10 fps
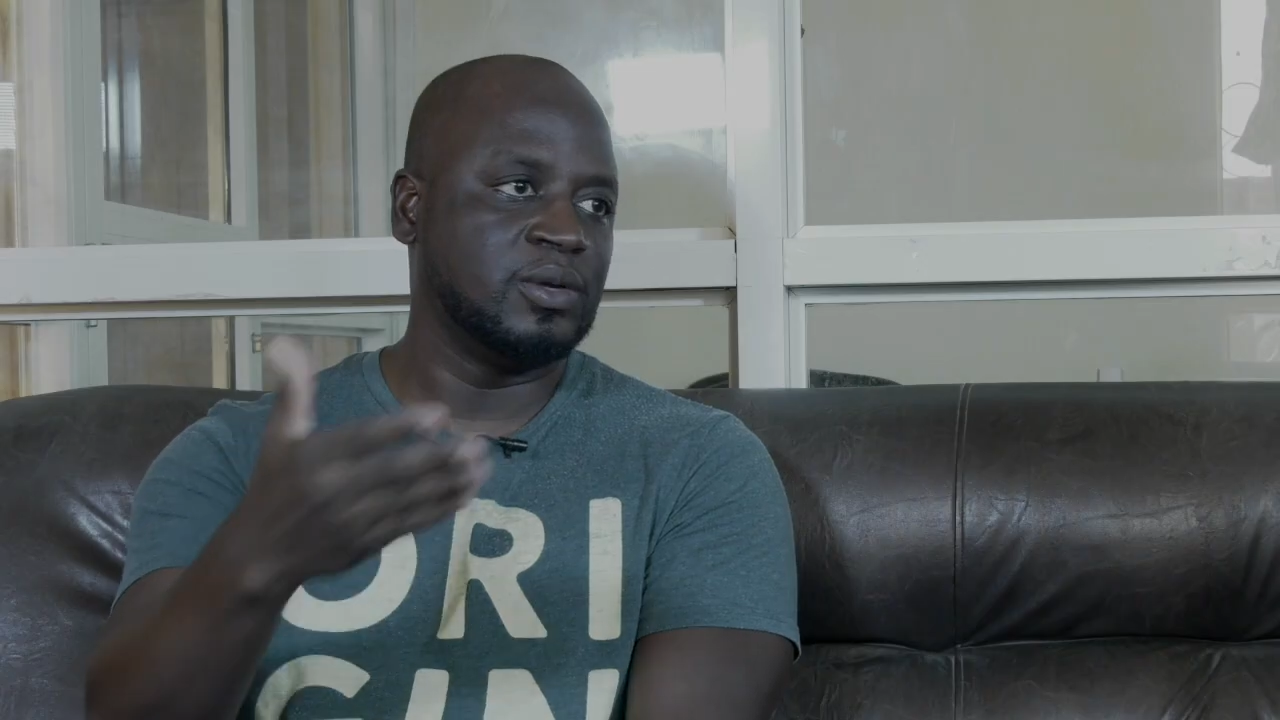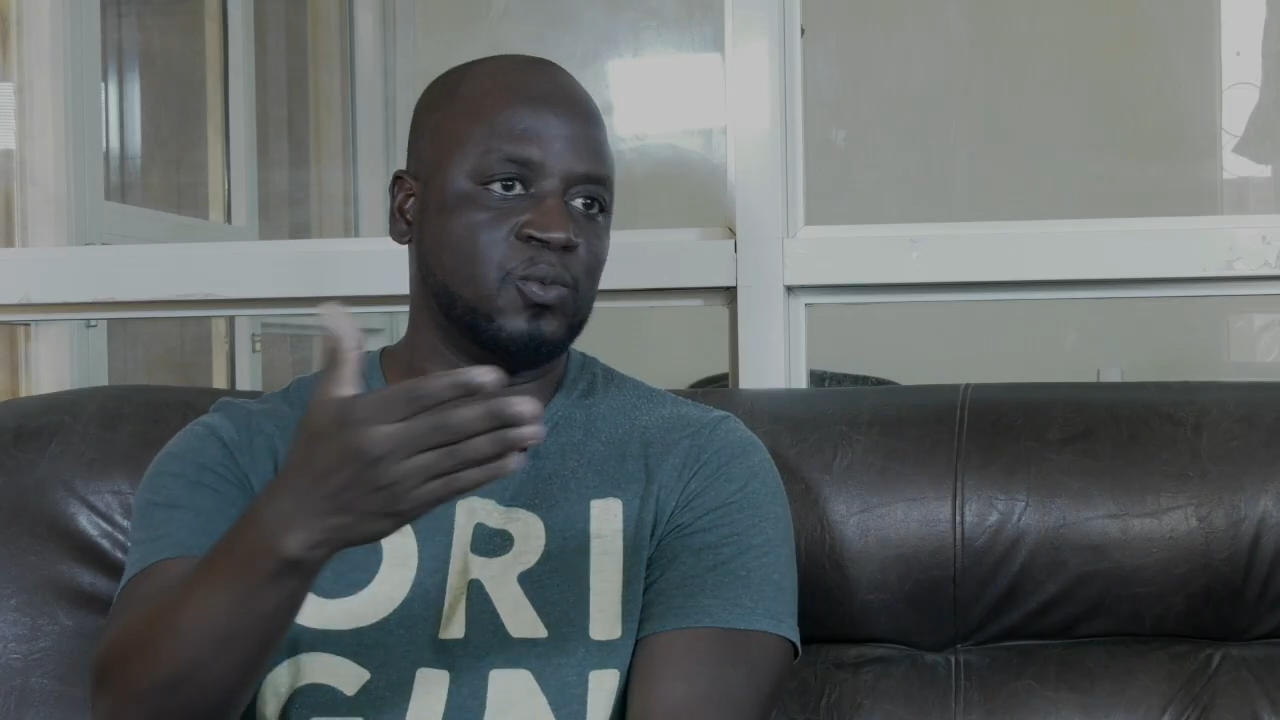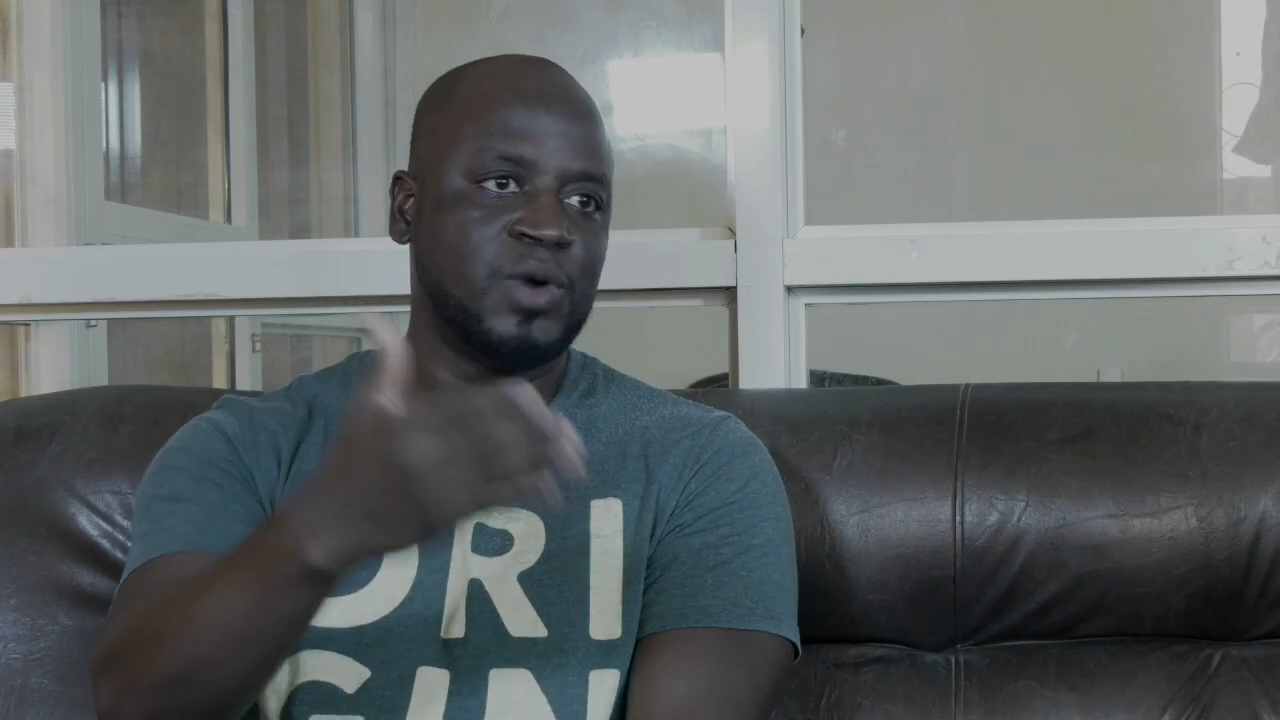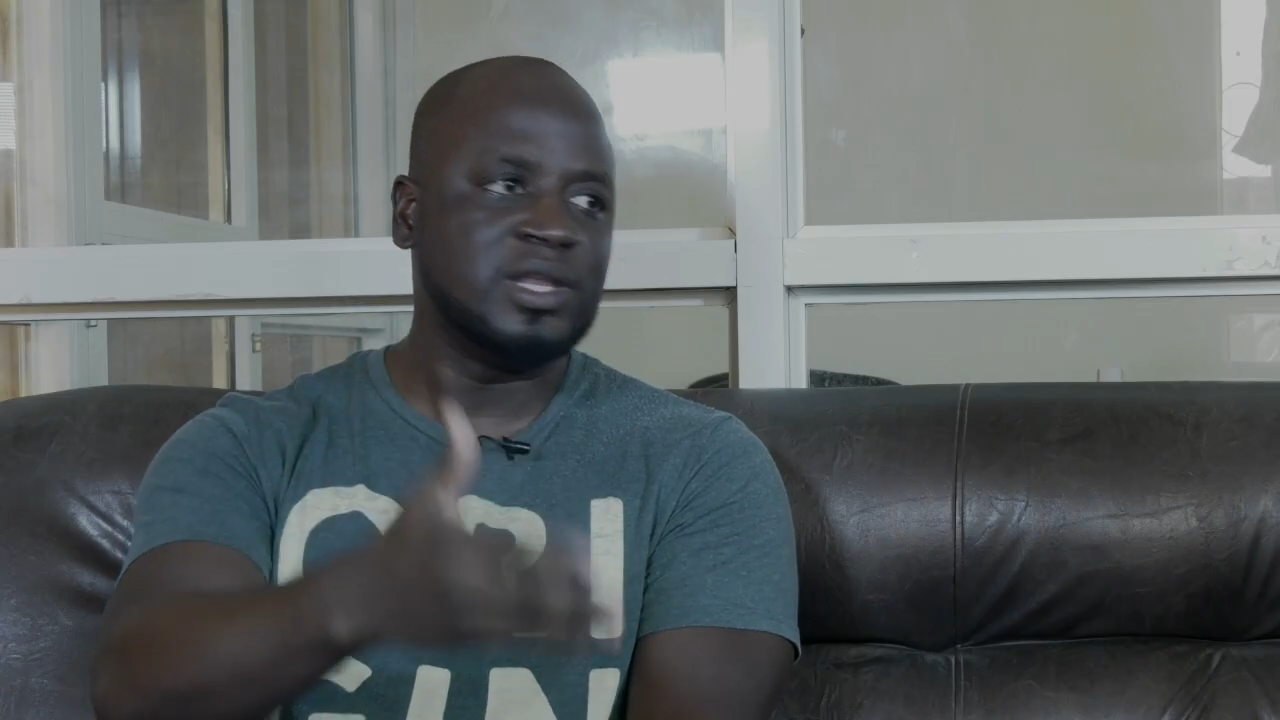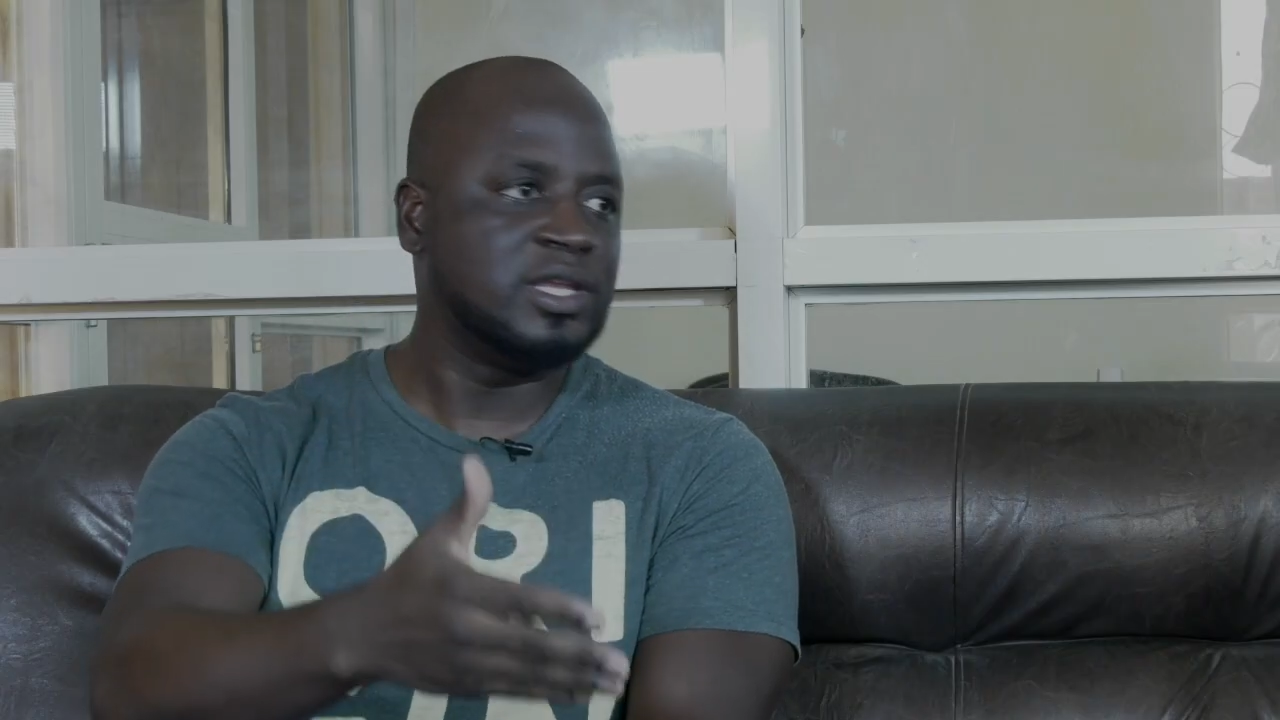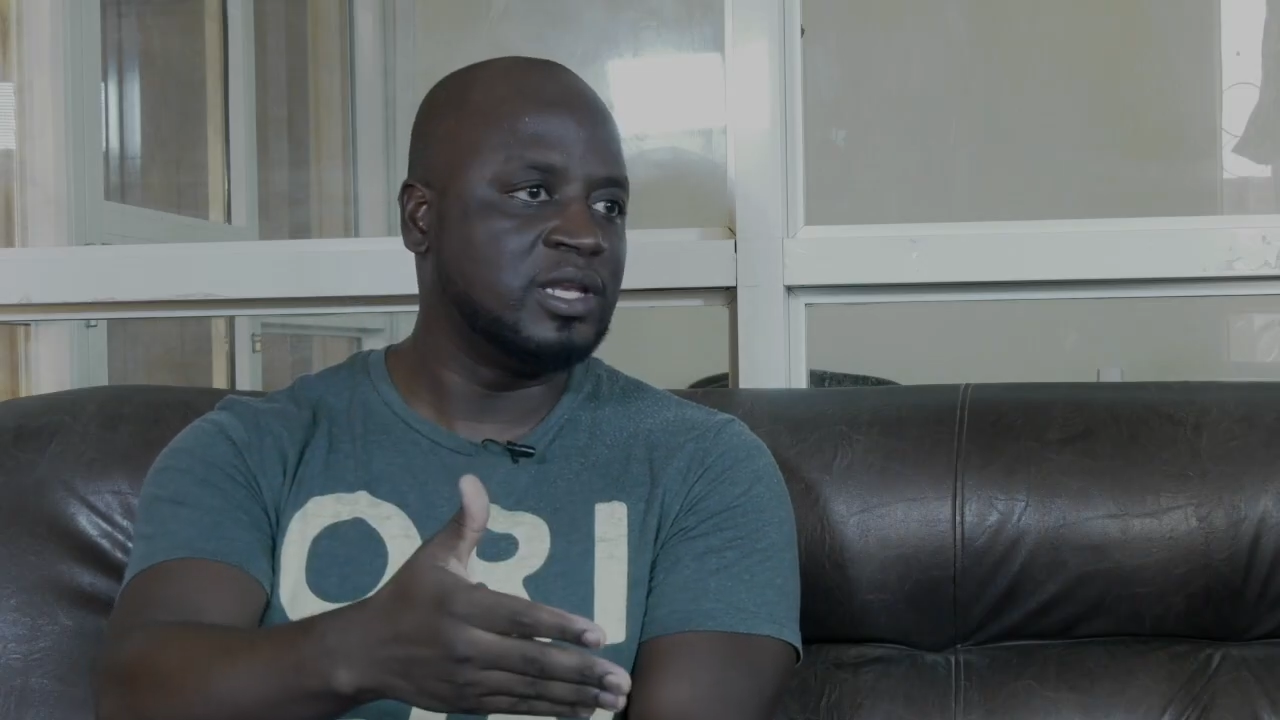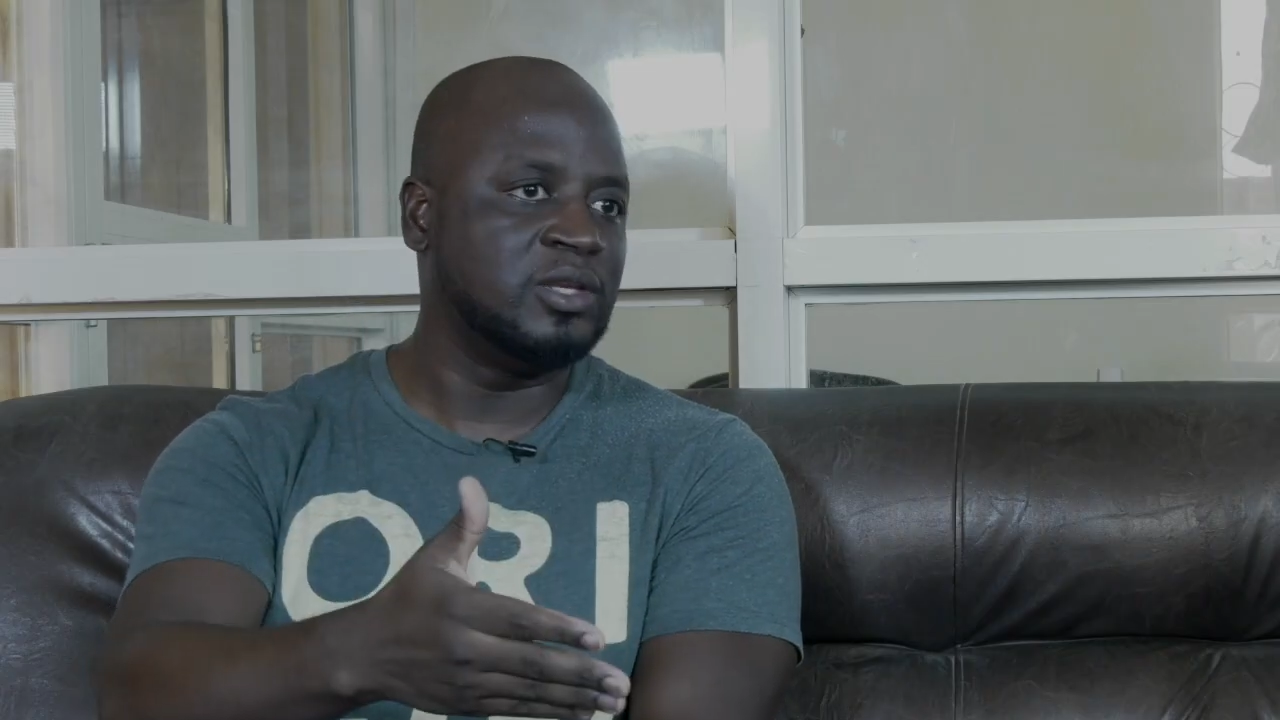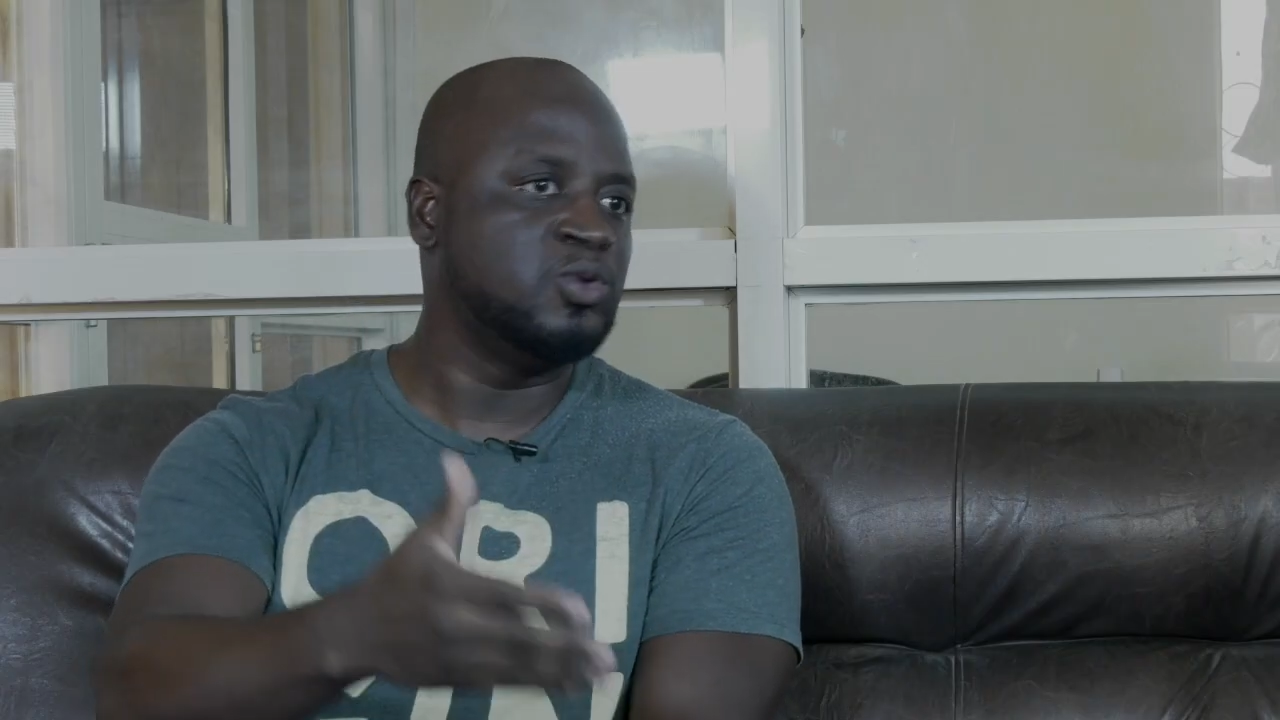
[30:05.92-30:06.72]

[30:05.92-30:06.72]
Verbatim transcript: when did